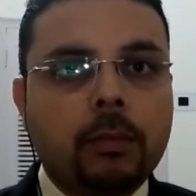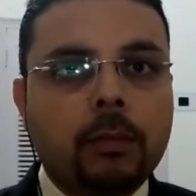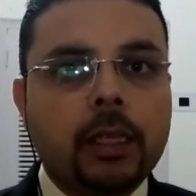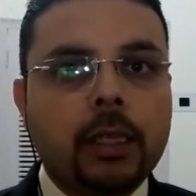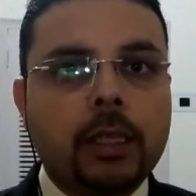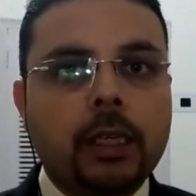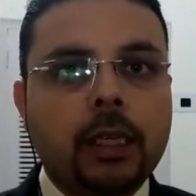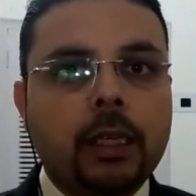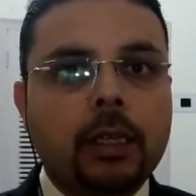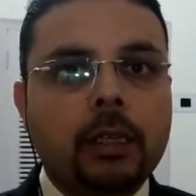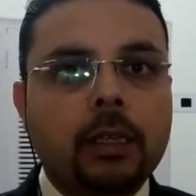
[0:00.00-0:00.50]

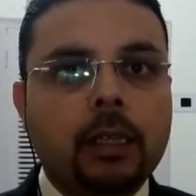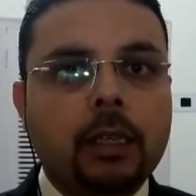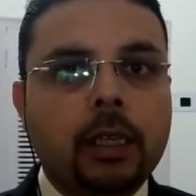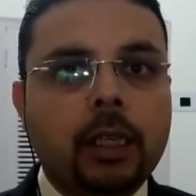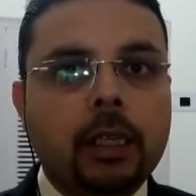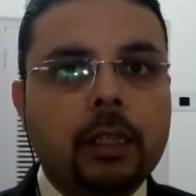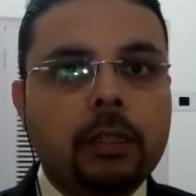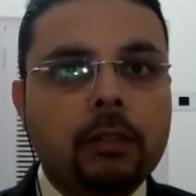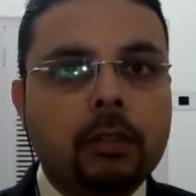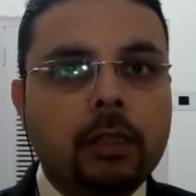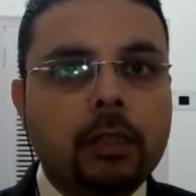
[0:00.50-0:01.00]
abundant
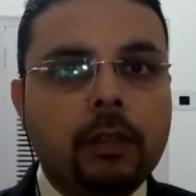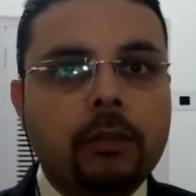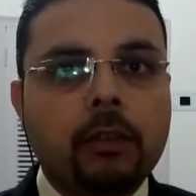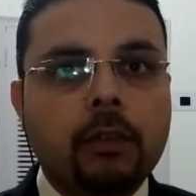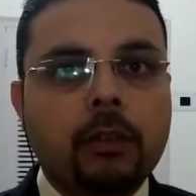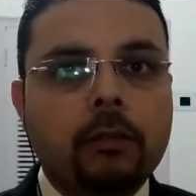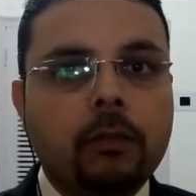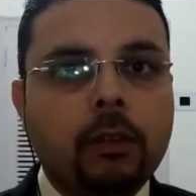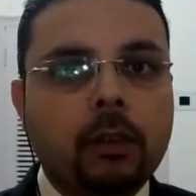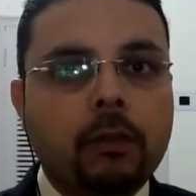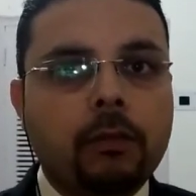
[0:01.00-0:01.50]
and you
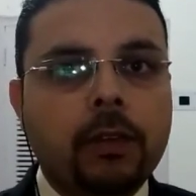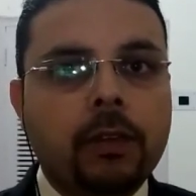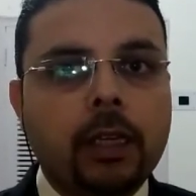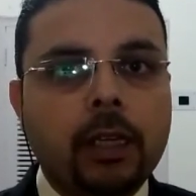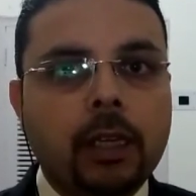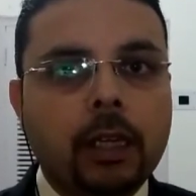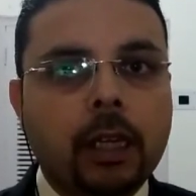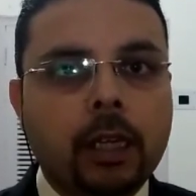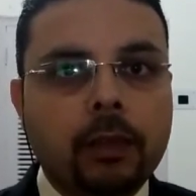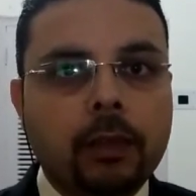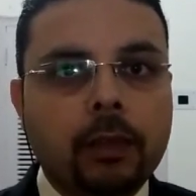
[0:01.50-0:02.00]
live your
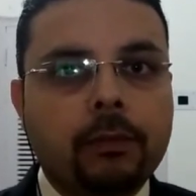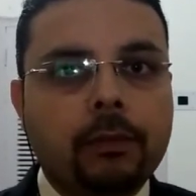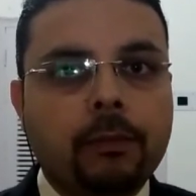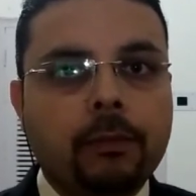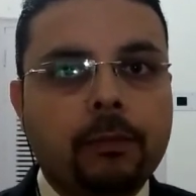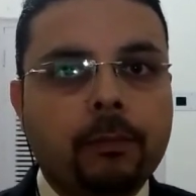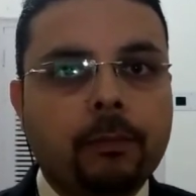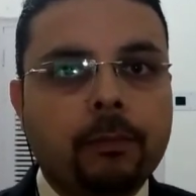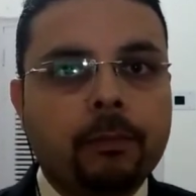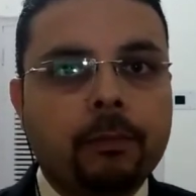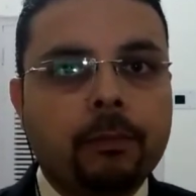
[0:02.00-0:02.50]
fulfilled life.